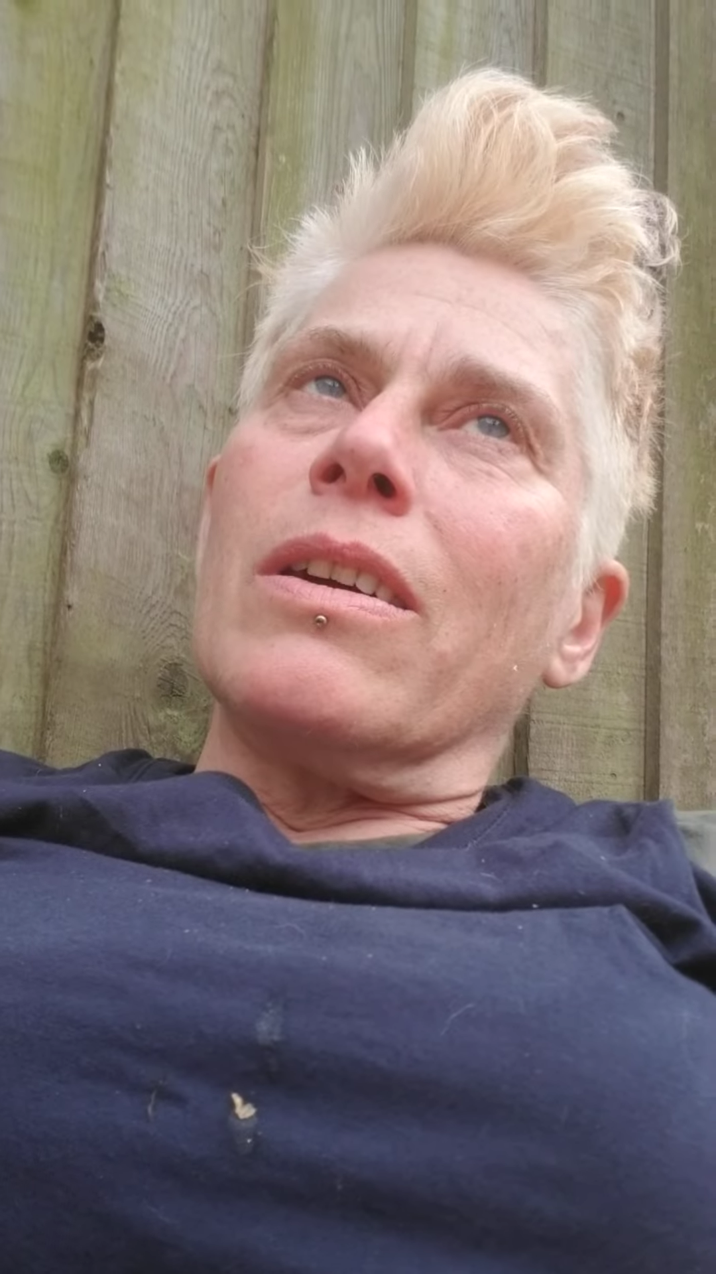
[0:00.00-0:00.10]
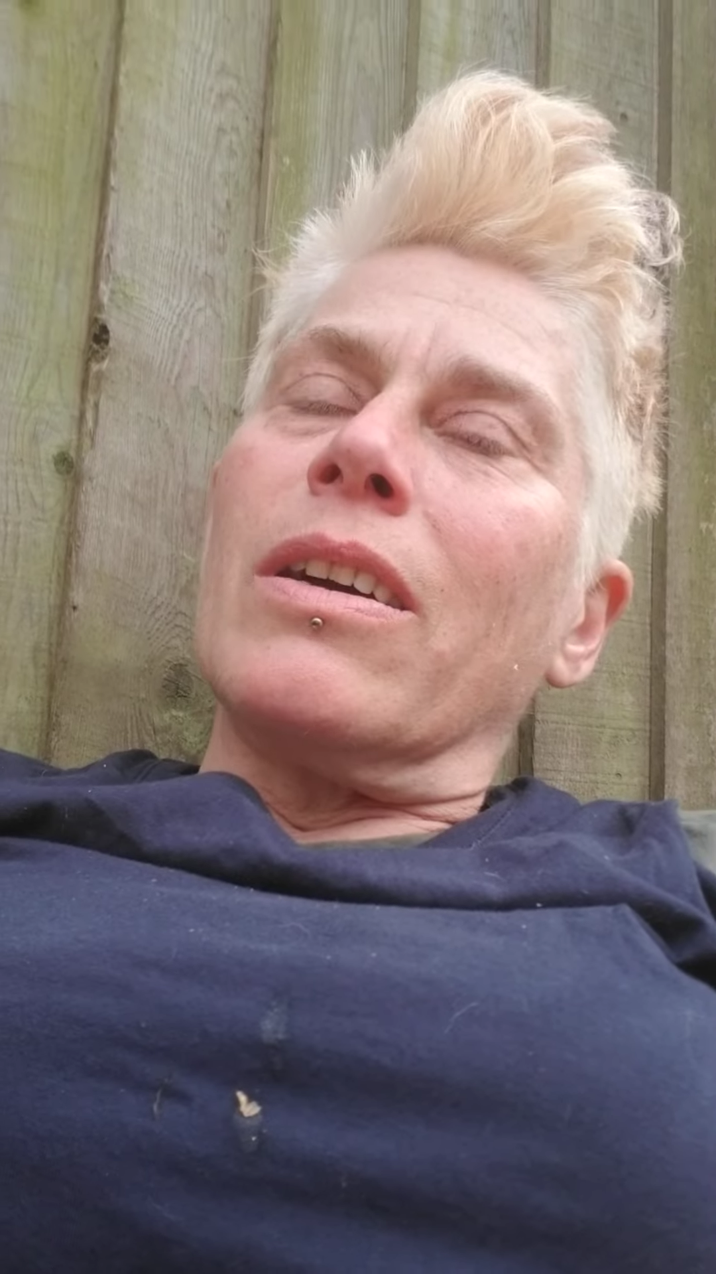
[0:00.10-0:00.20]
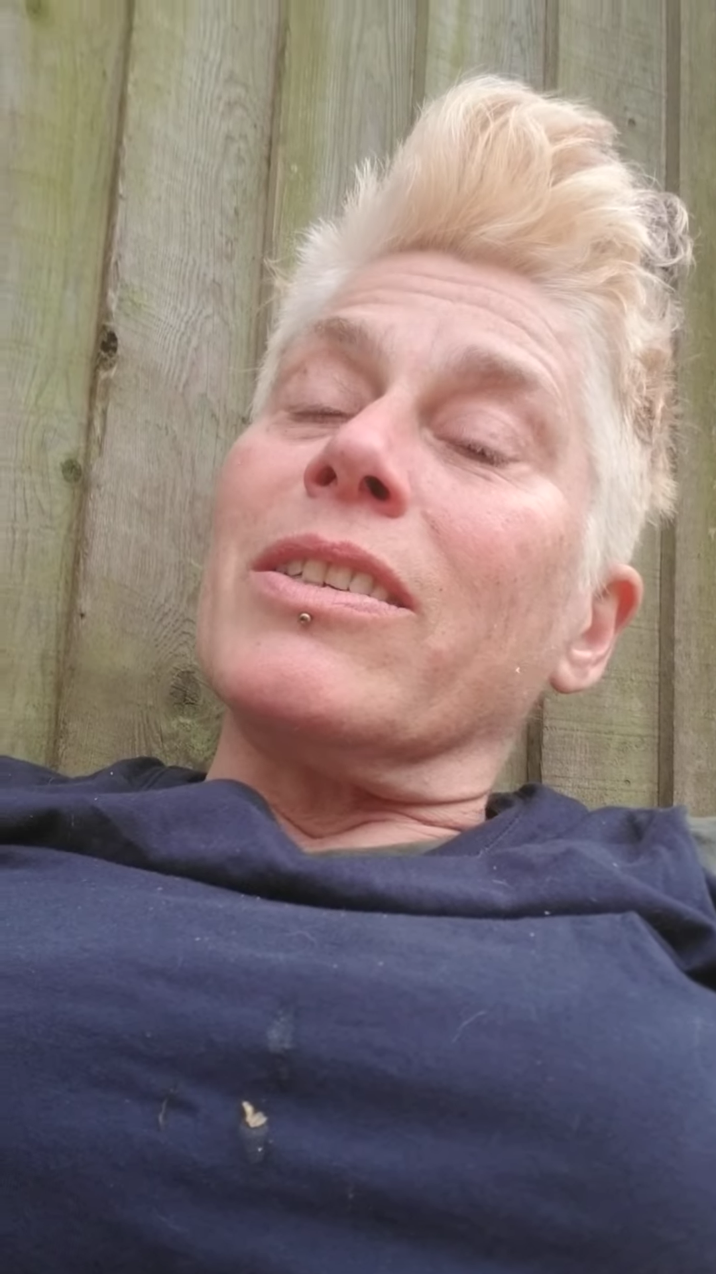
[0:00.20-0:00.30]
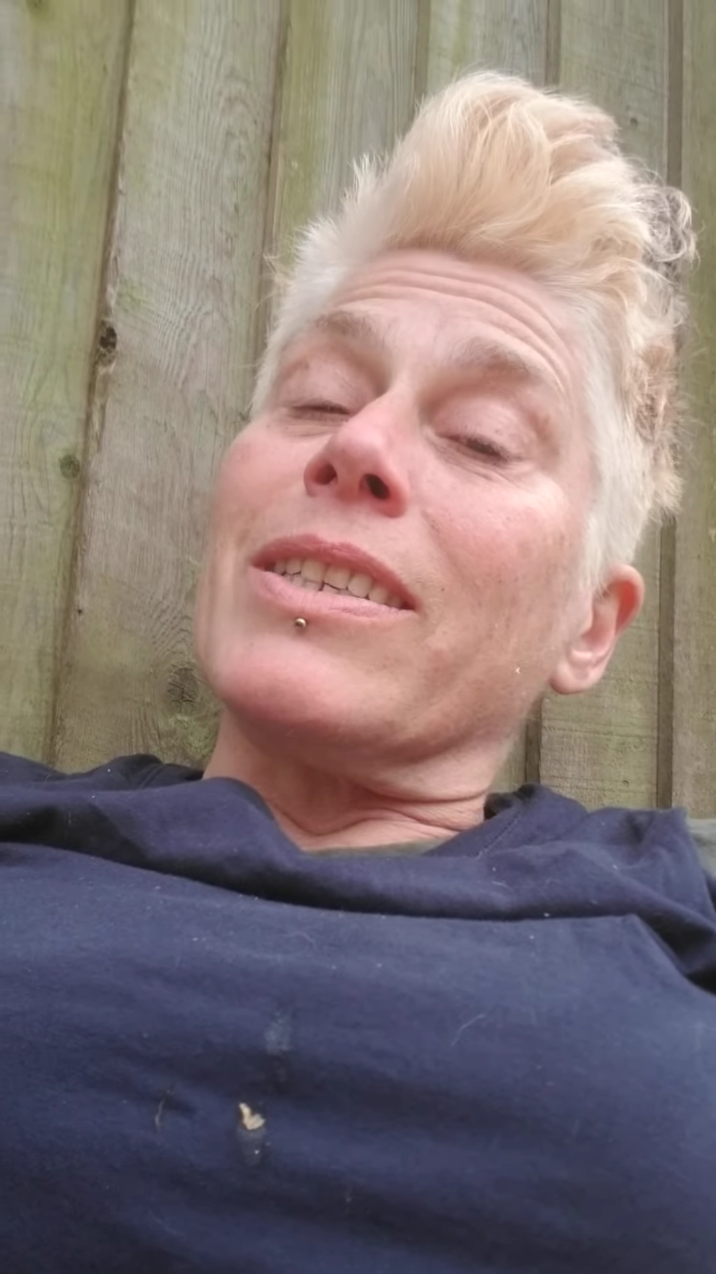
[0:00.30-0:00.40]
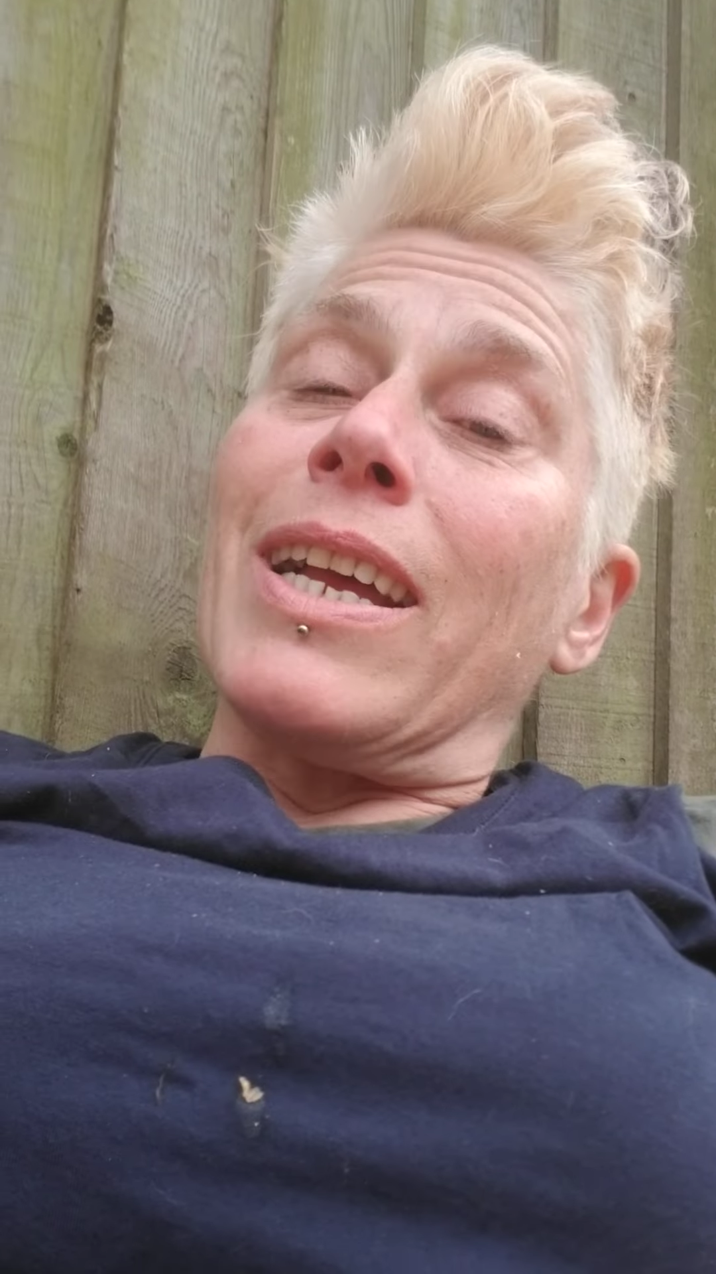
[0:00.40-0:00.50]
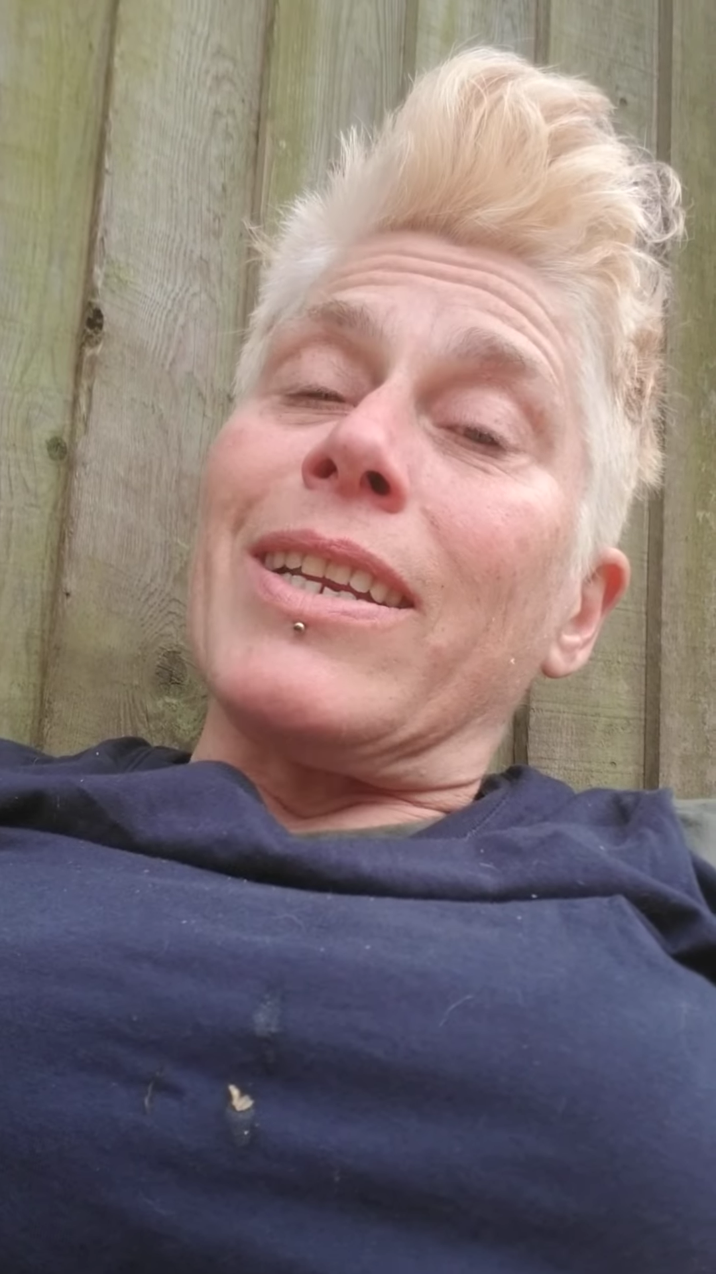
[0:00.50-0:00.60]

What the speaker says: I just had